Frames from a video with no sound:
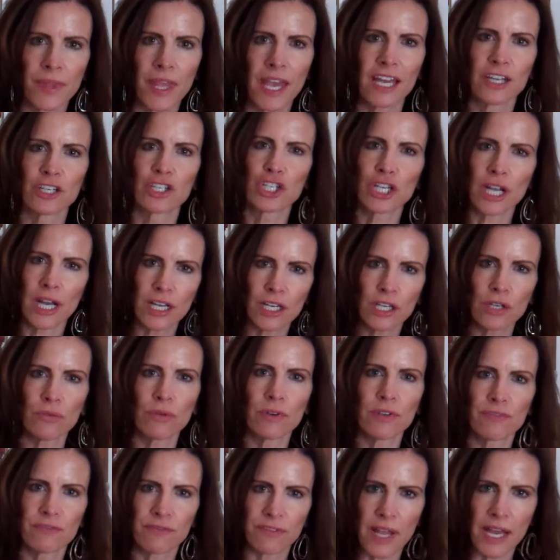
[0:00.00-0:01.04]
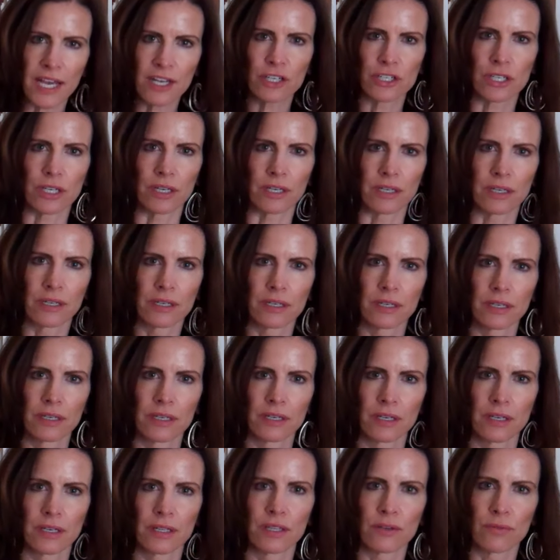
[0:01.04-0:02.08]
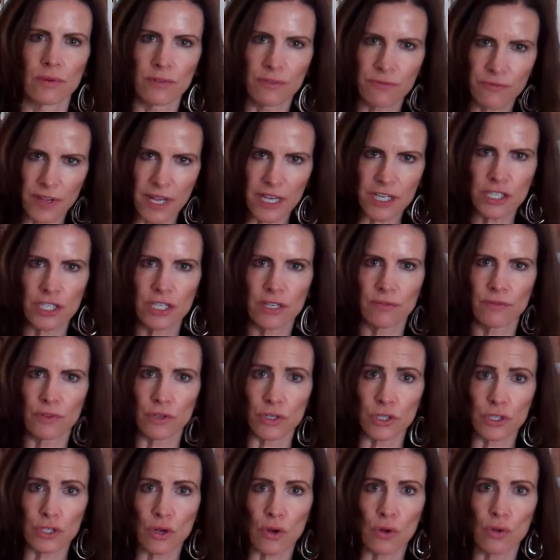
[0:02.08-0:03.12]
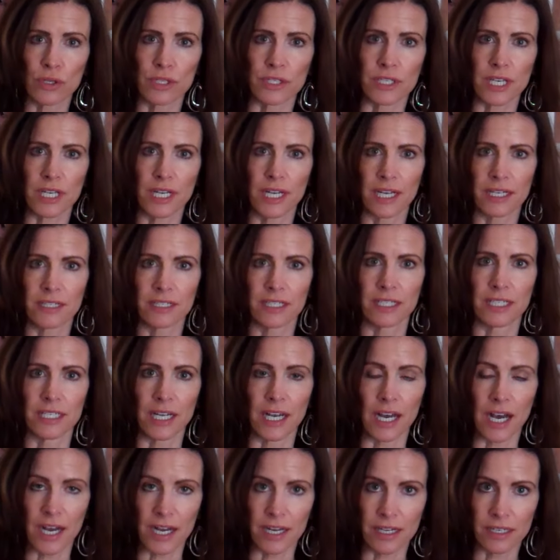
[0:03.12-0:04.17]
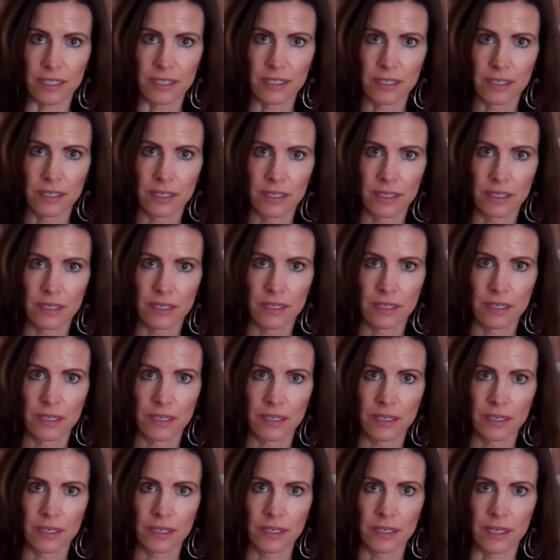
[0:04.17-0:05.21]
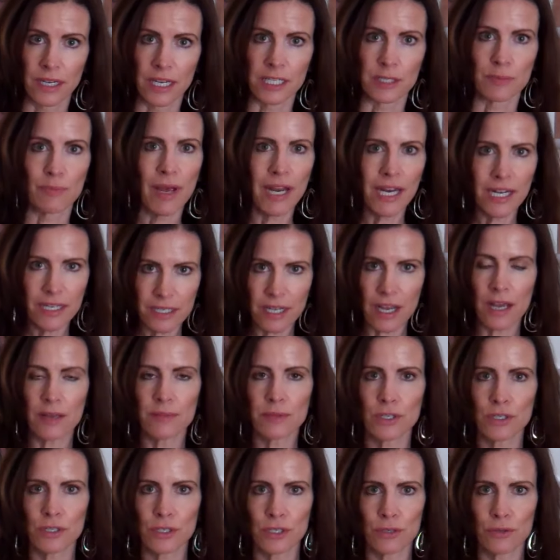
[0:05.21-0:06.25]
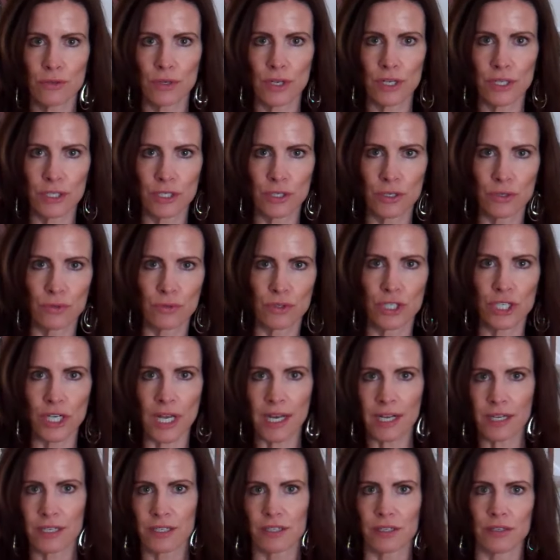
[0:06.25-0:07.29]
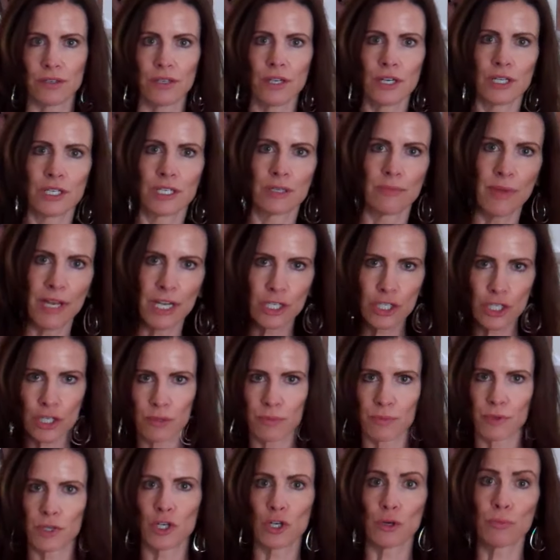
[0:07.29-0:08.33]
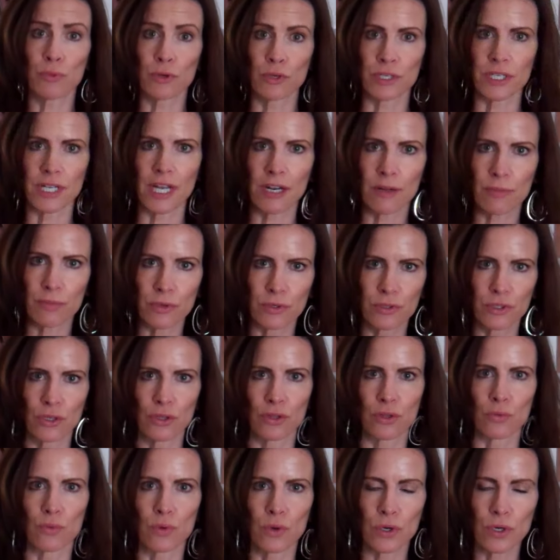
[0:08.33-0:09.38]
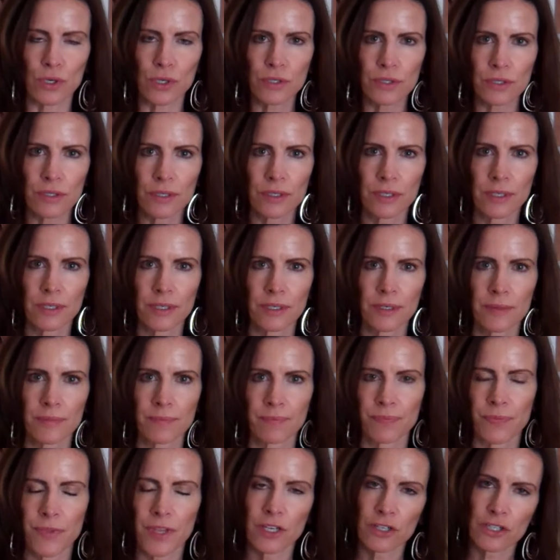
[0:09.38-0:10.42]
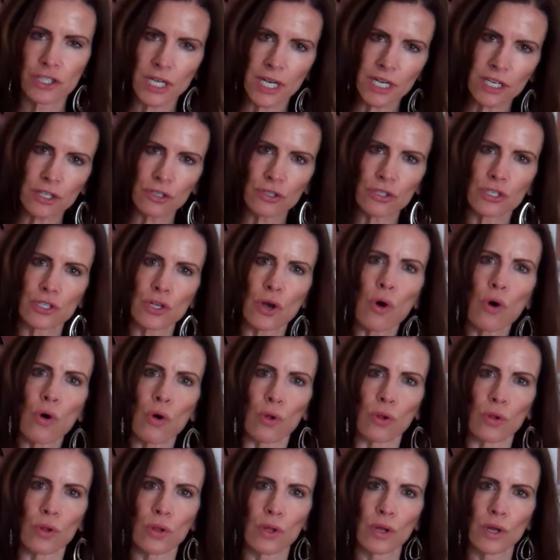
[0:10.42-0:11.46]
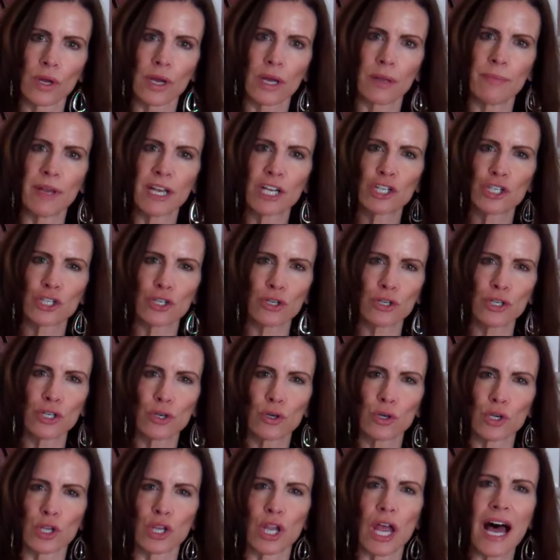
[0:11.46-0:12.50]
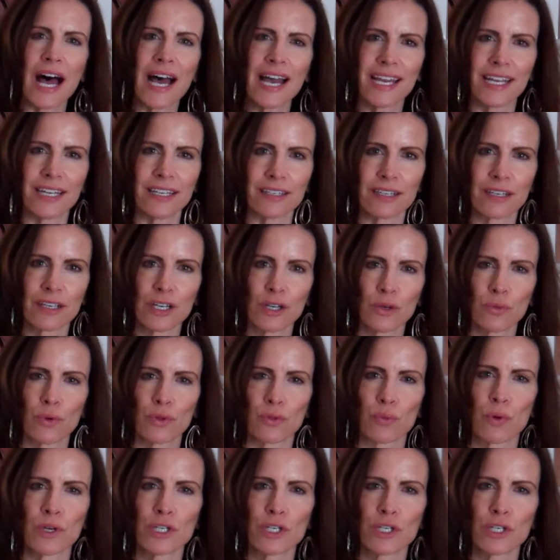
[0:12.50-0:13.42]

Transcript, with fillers: and check your reflection. The reflection of your soul is connected to God. As many times as you, as you check to, to make sure you're presentable to the world, check your soul and make sure you're aligned with